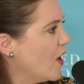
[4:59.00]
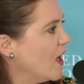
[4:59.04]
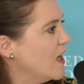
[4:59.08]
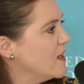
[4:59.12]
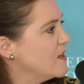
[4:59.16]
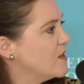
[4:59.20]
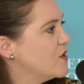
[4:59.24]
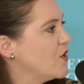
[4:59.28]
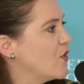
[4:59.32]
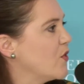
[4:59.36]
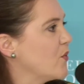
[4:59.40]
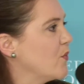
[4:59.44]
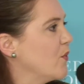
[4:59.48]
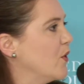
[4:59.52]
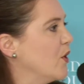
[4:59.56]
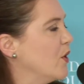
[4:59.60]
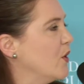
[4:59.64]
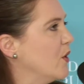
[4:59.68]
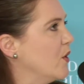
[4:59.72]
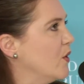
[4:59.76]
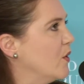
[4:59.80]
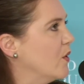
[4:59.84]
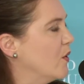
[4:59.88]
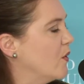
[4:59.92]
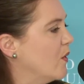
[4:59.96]
us
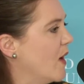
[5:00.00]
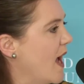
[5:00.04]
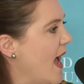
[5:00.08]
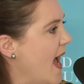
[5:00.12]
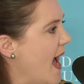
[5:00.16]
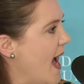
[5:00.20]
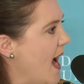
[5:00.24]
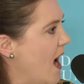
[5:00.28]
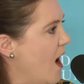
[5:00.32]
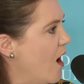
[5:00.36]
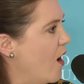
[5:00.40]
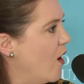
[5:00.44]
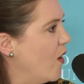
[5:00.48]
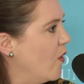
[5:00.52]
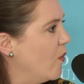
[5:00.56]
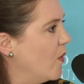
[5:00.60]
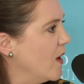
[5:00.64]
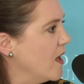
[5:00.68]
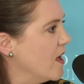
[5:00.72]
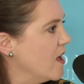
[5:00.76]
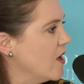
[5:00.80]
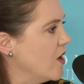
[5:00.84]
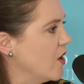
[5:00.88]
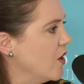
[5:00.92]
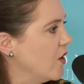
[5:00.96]
through how
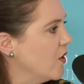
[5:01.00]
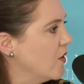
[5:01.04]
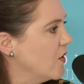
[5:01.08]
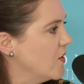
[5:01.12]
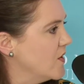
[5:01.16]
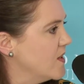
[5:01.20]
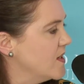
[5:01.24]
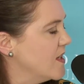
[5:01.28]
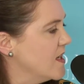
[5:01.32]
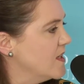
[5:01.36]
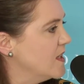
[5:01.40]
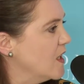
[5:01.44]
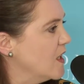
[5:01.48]
we use this